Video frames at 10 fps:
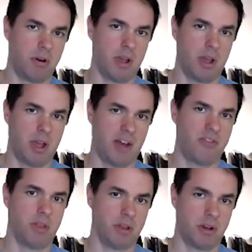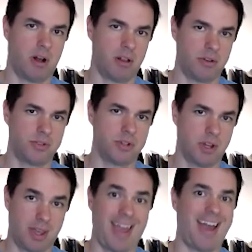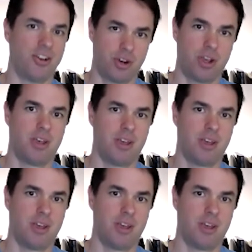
right, half a billion dollars cash